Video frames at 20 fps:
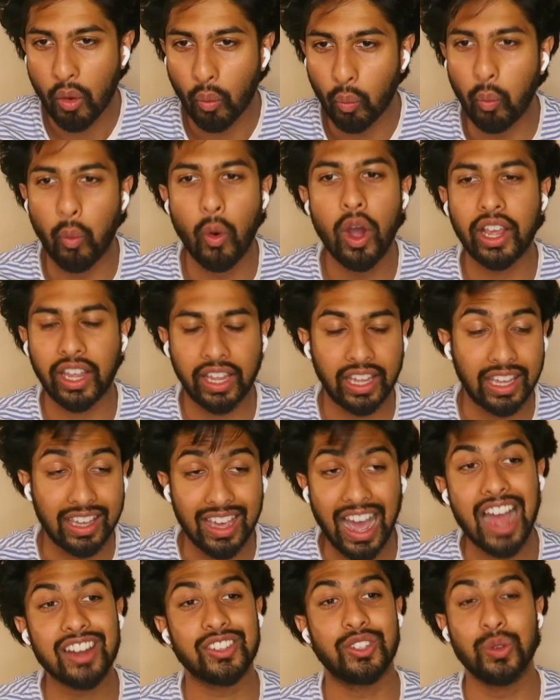what
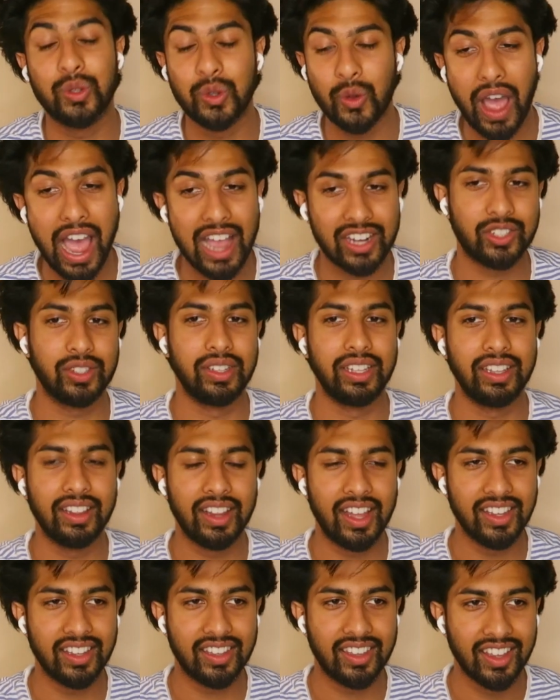got you to actually,
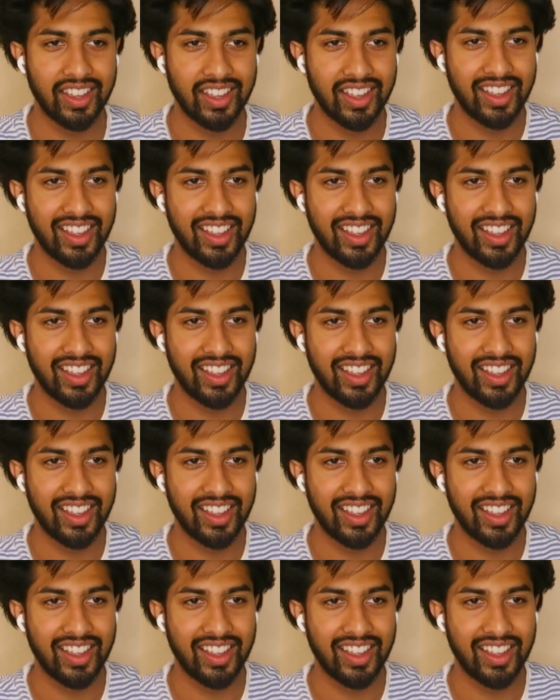like,